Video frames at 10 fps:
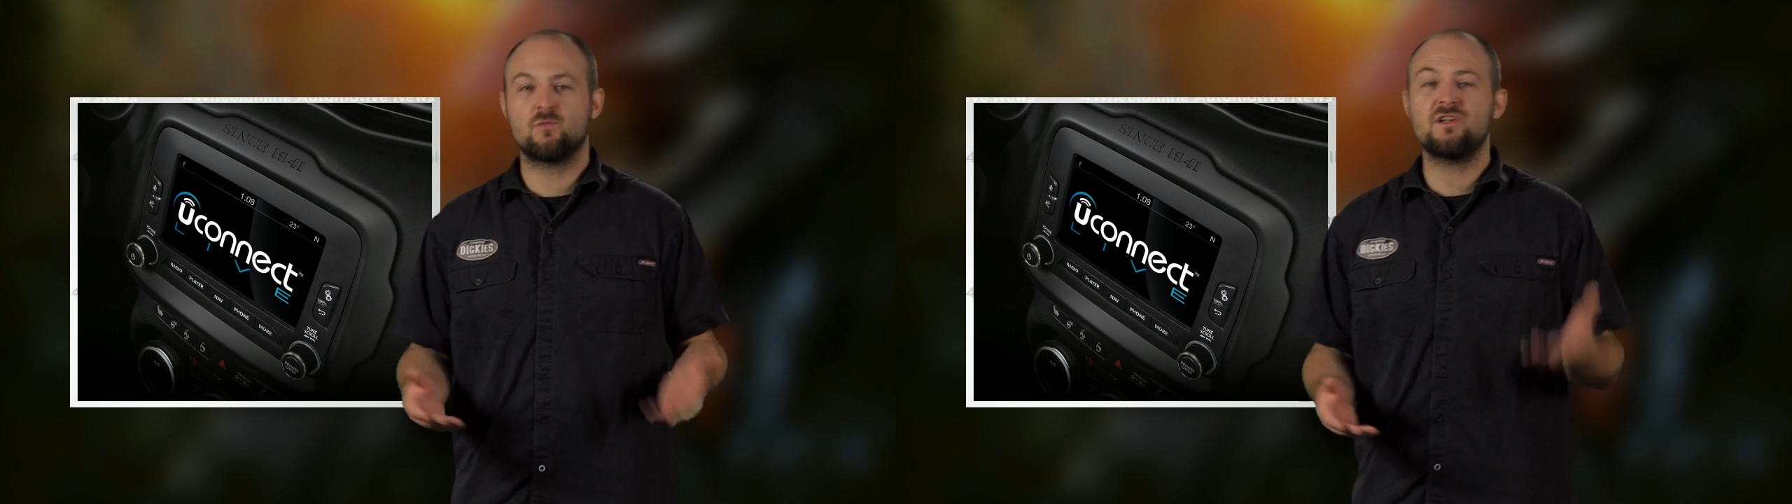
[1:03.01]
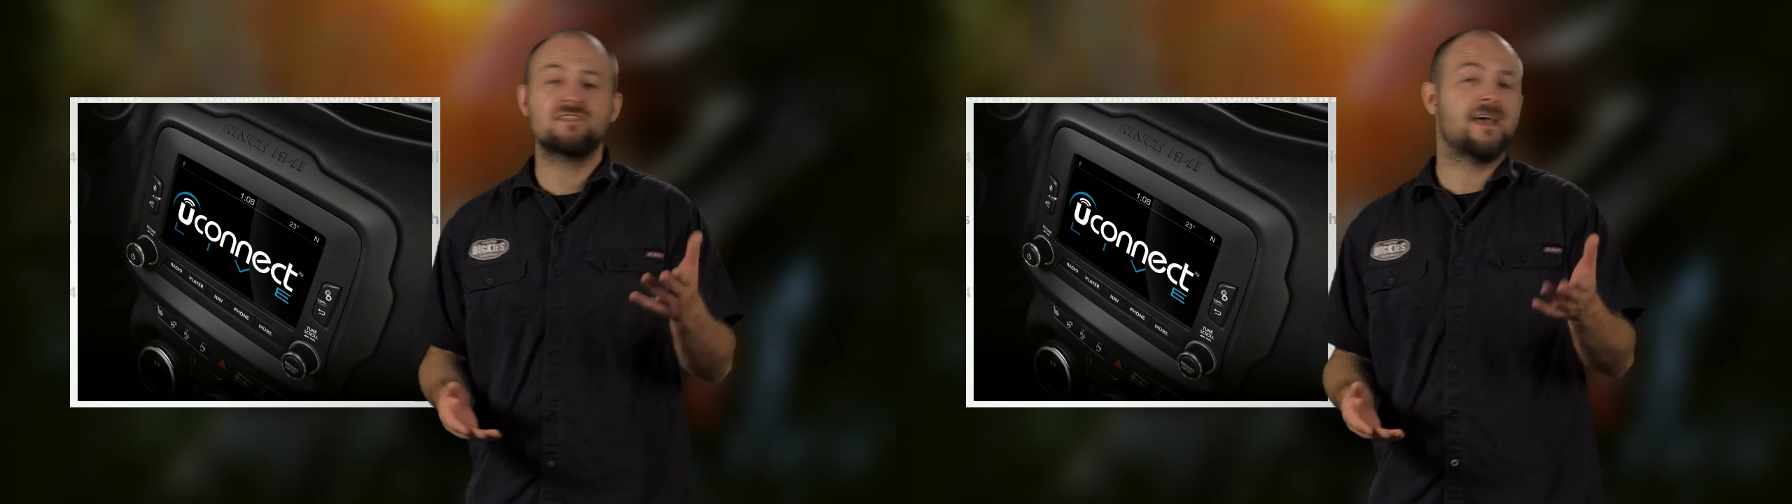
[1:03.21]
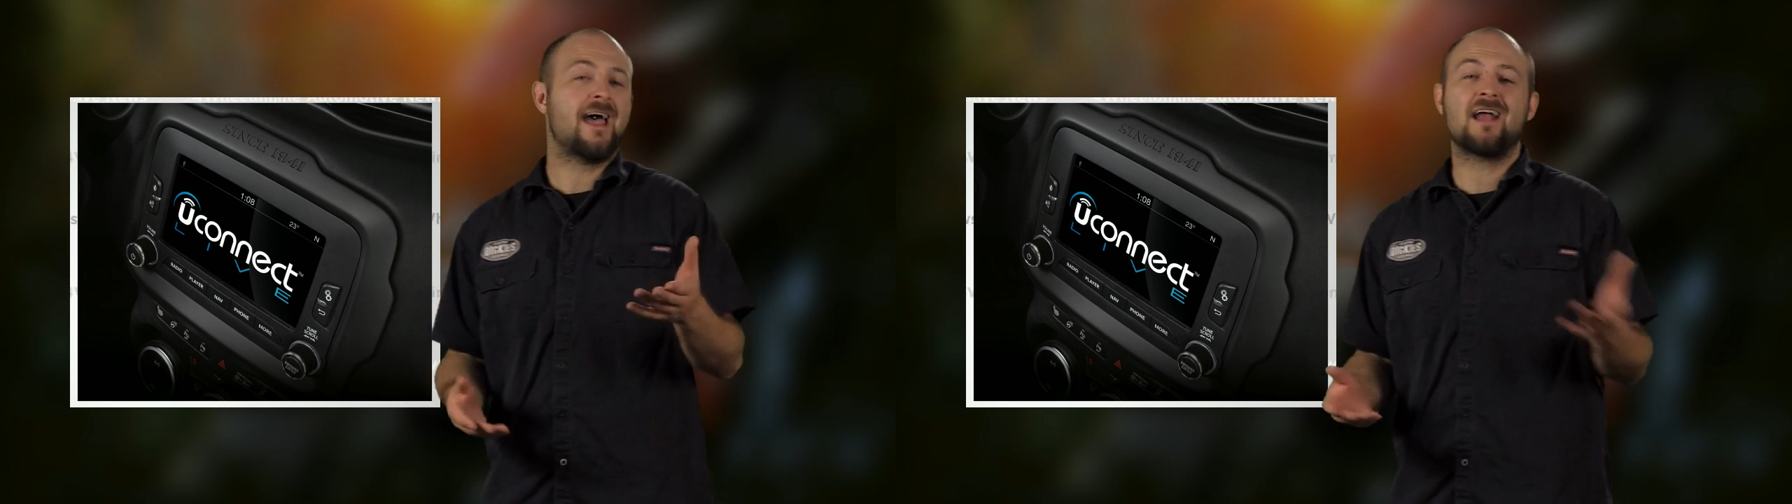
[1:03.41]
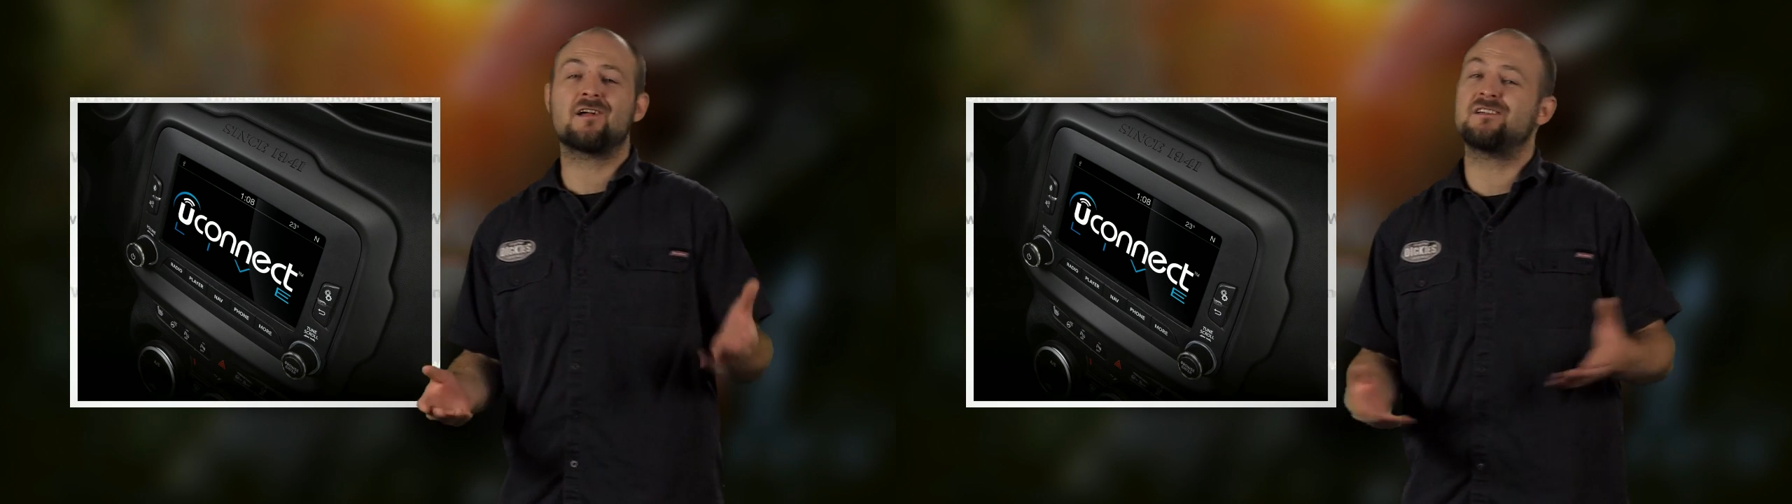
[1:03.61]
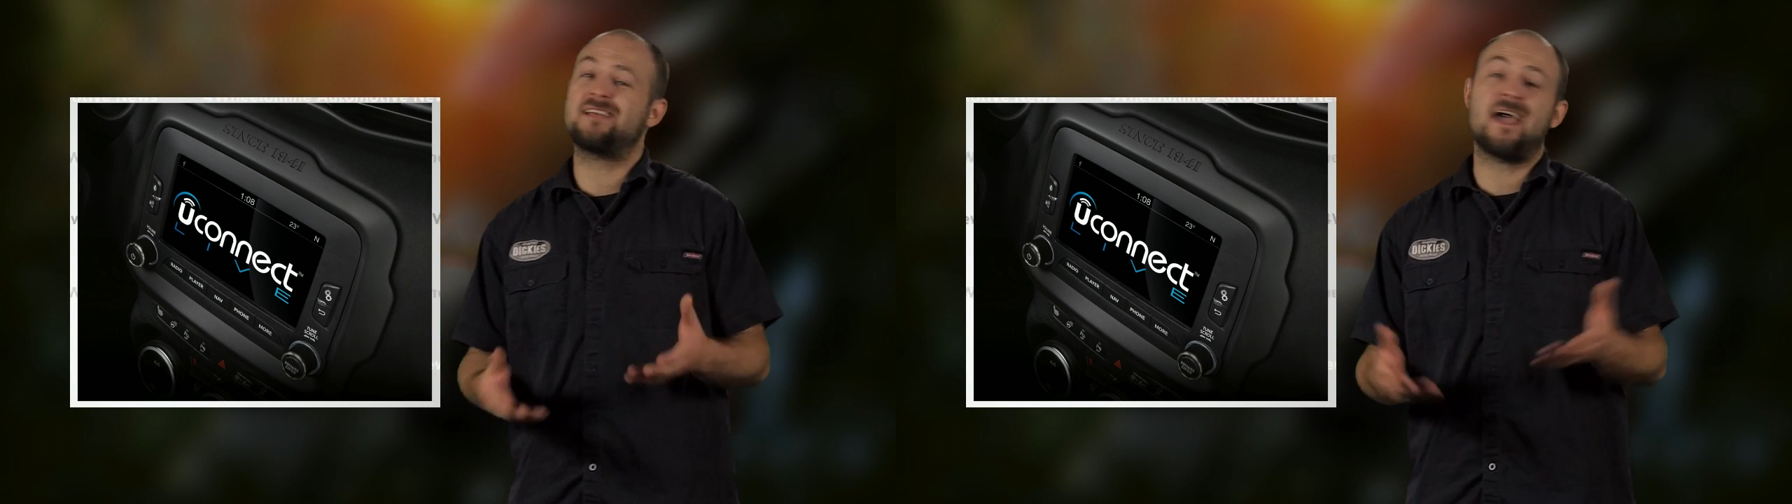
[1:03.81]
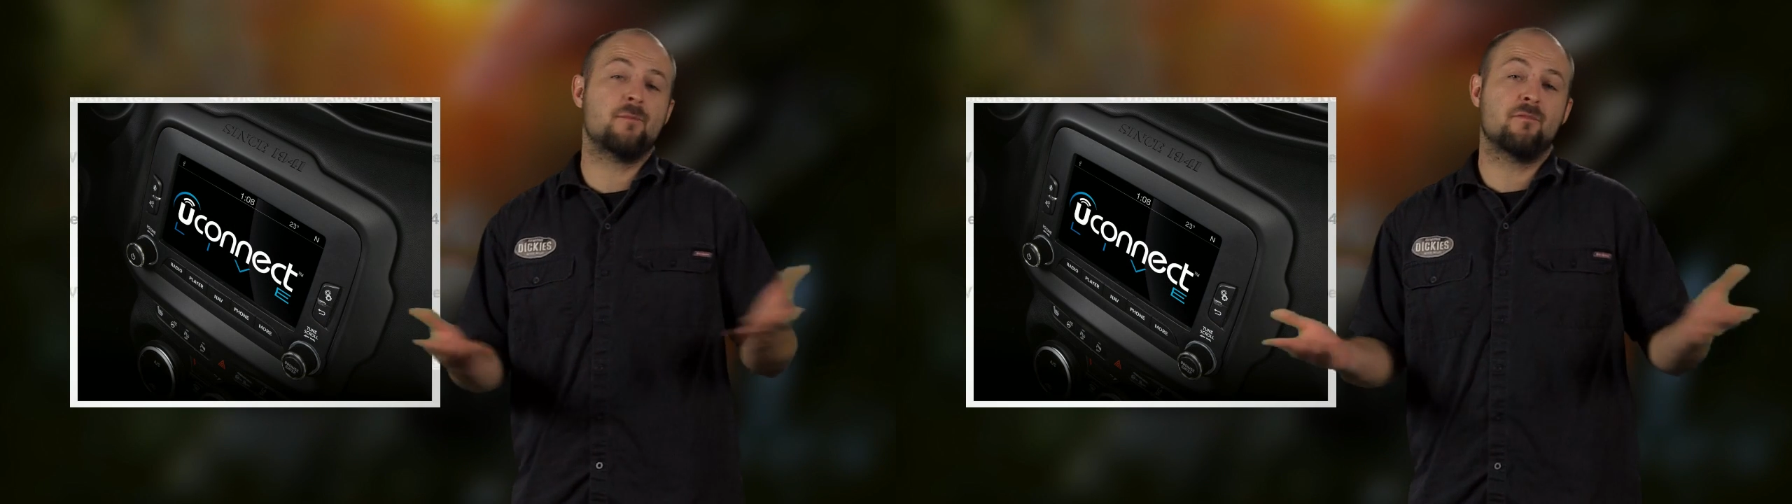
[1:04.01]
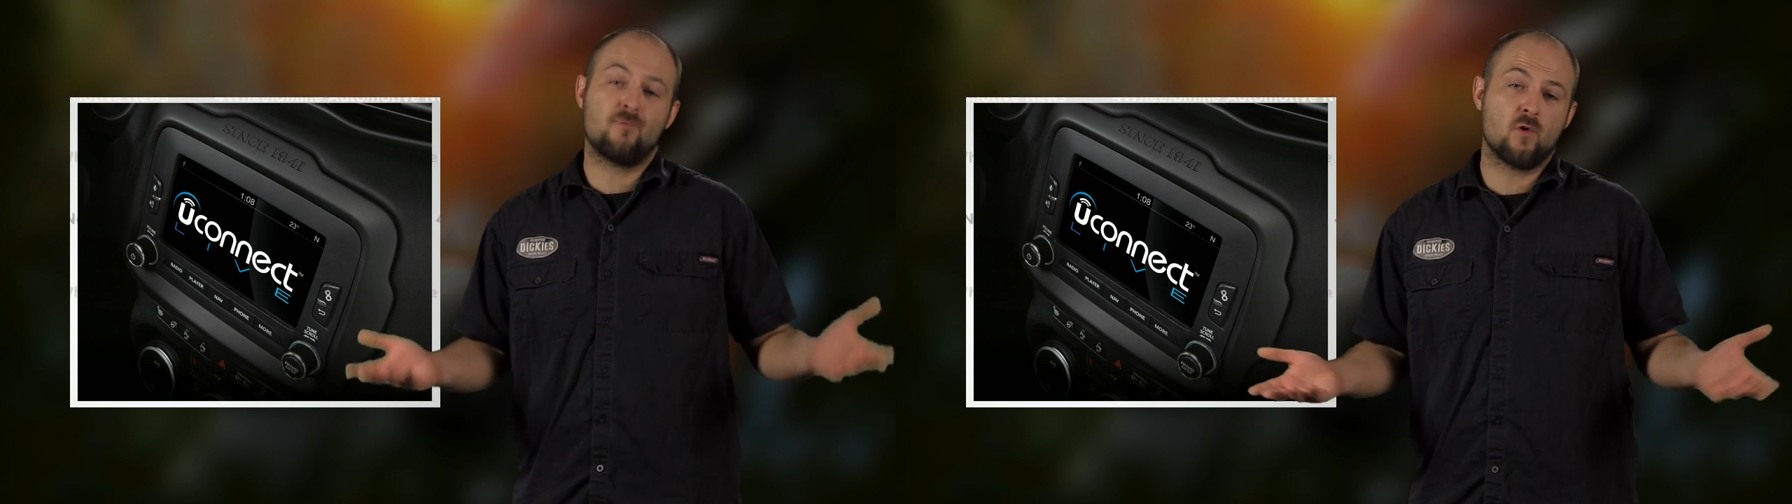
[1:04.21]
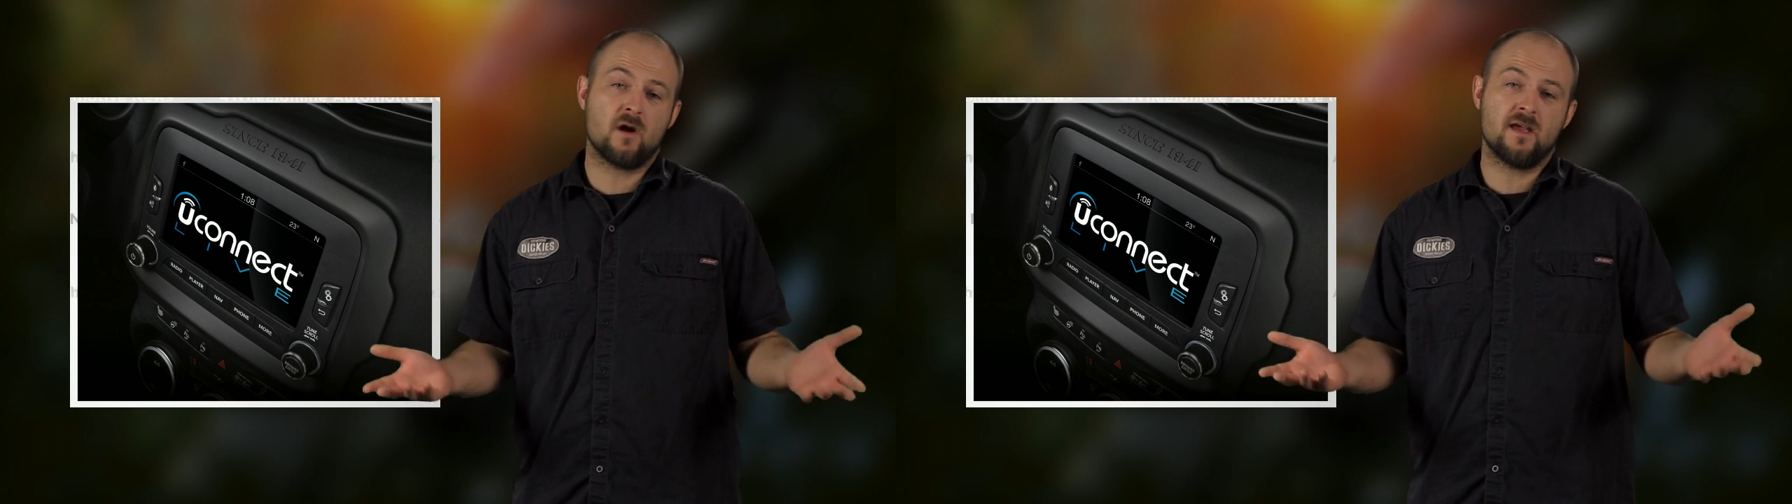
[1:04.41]
which the hackers had
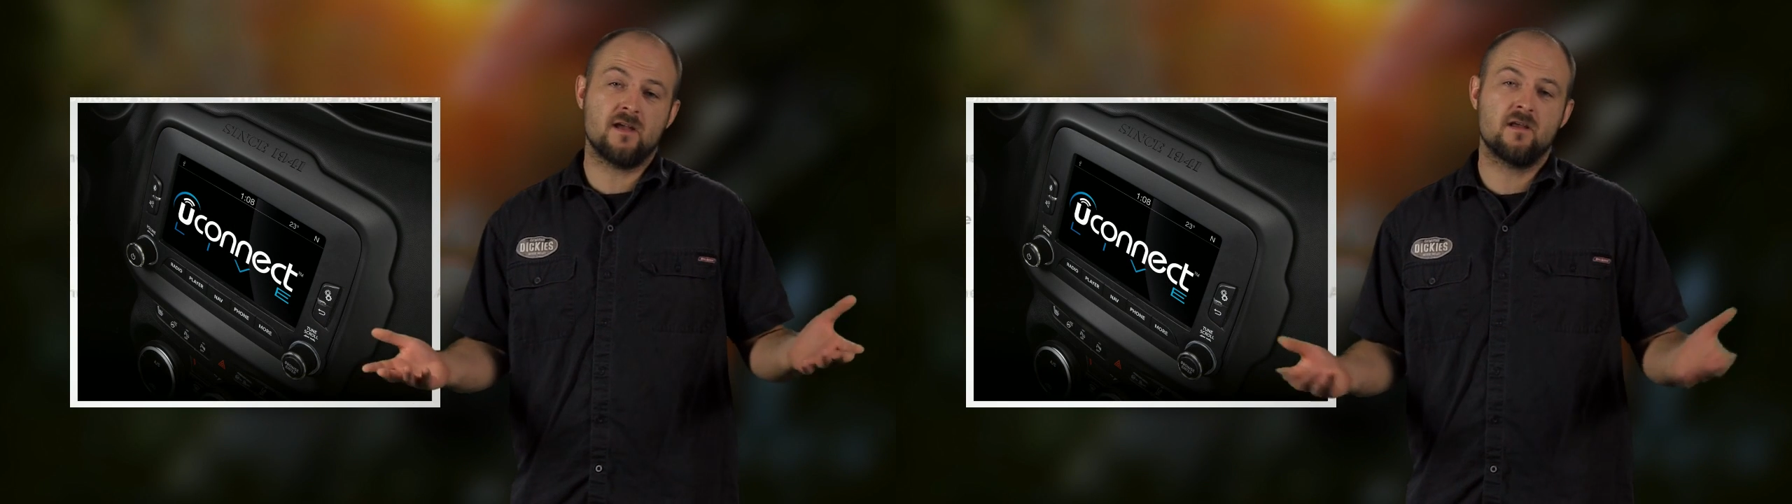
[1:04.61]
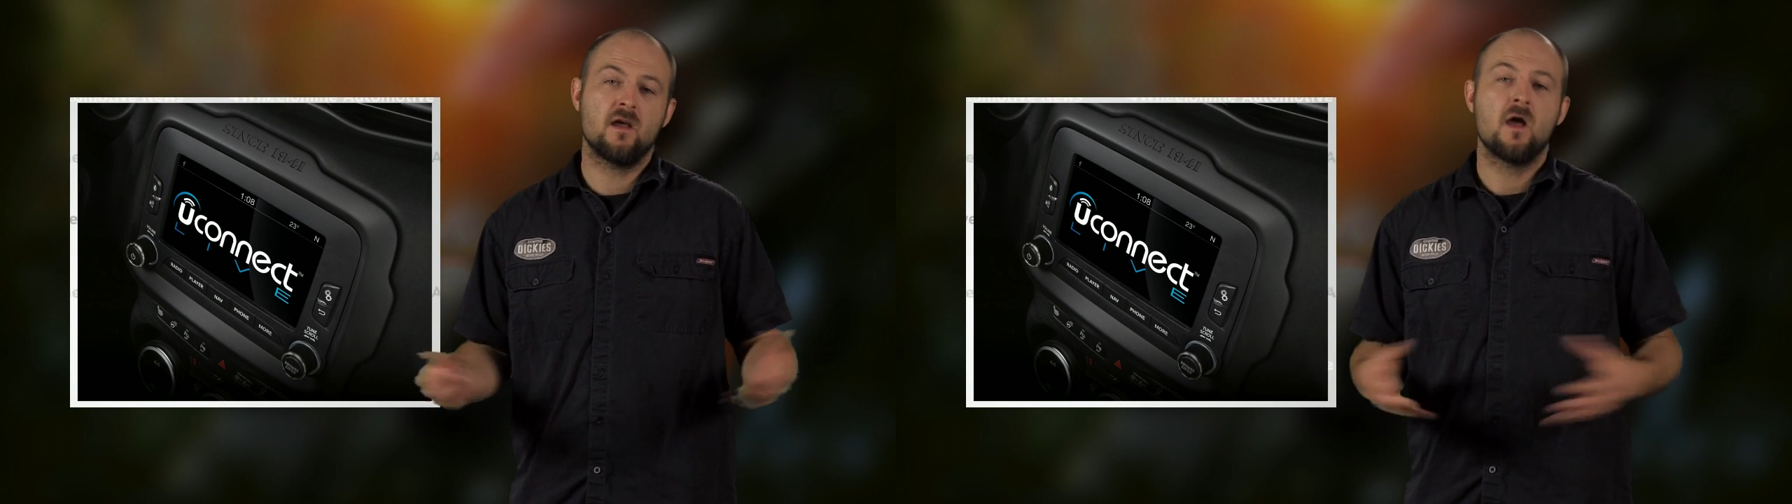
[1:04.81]
beforehand.